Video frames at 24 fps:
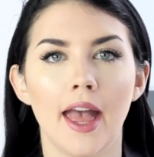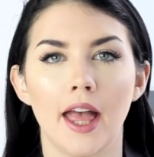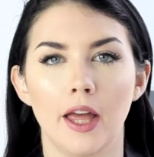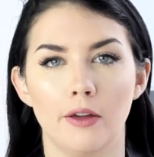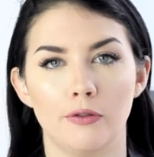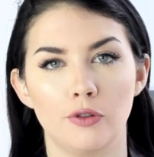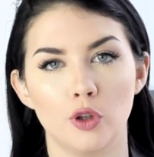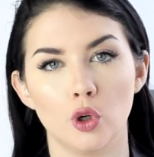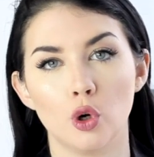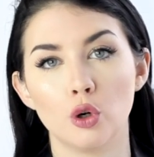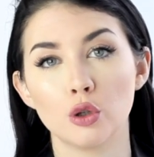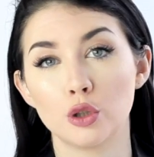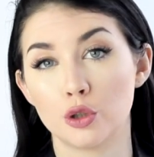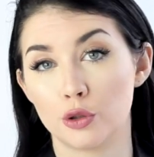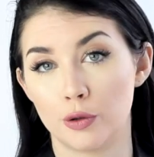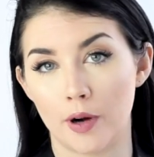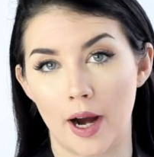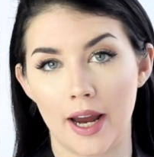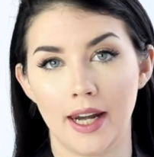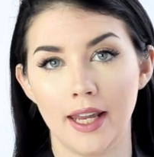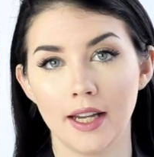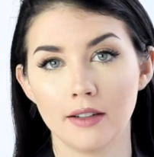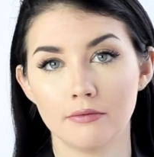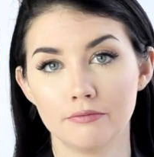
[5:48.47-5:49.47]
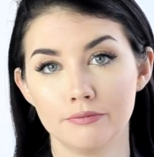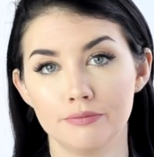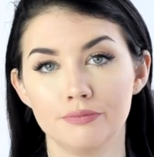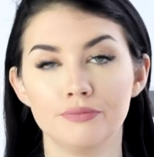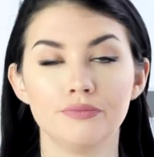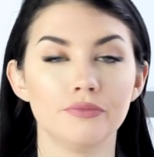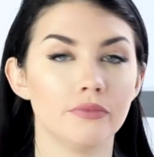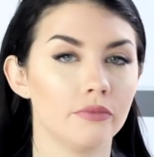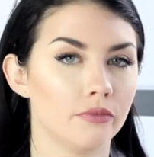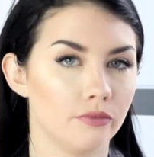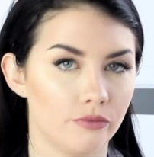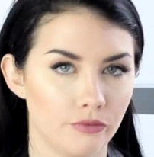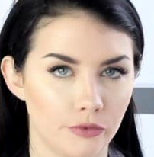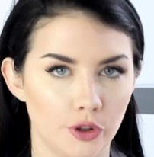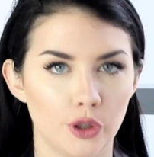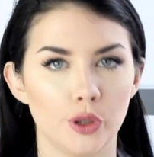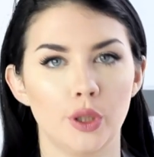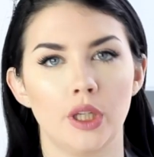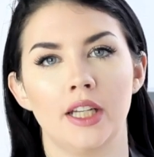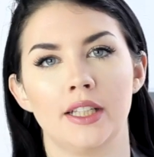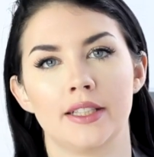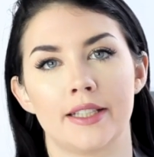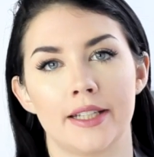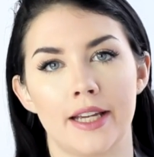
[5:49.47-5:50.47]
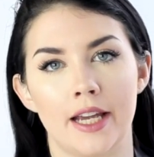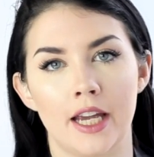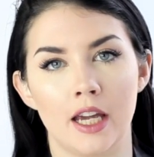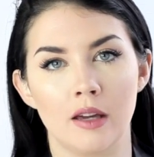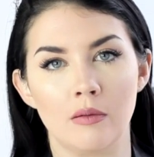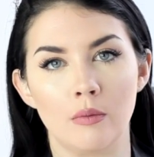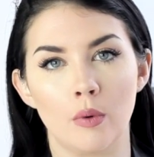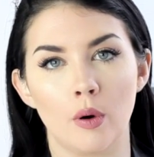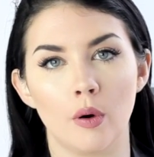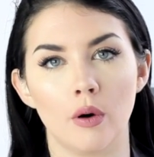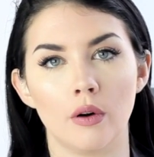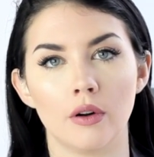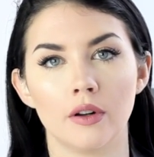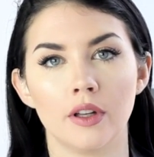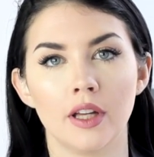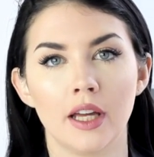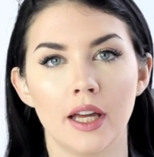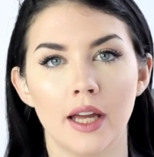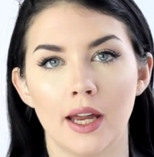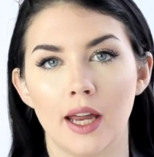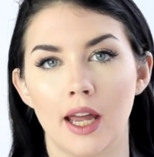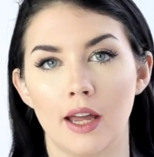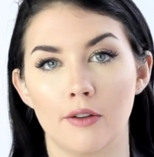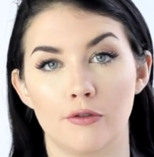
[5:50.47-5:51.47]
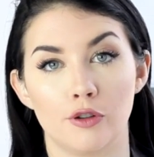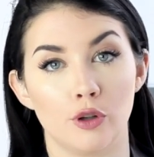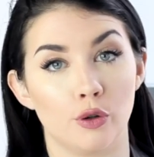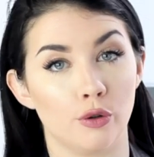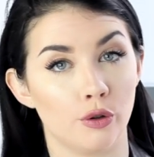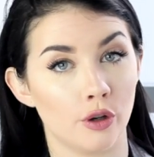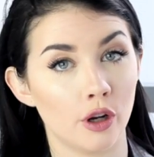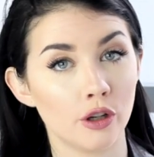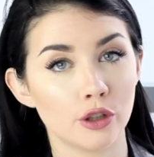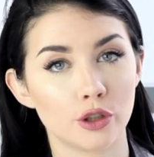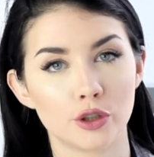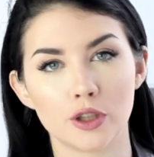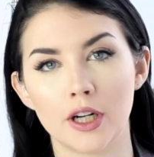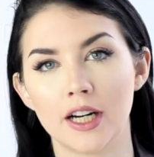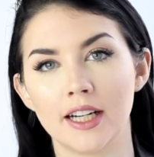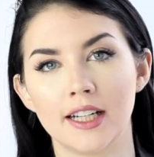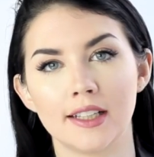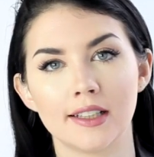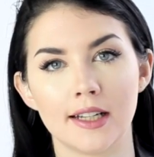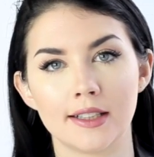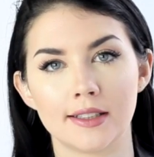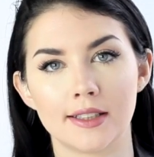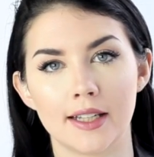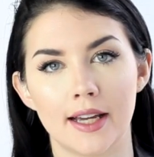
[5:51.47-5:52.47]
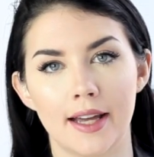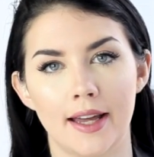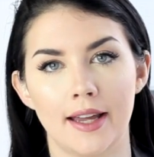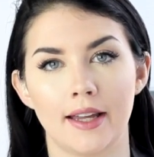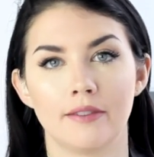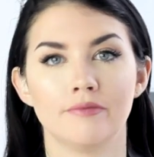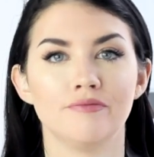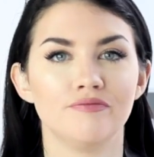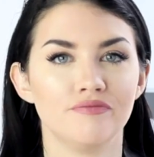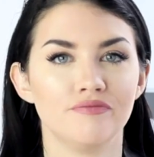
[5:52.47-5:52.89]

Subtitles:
If you're training, you need to eat more. If you're not training that day,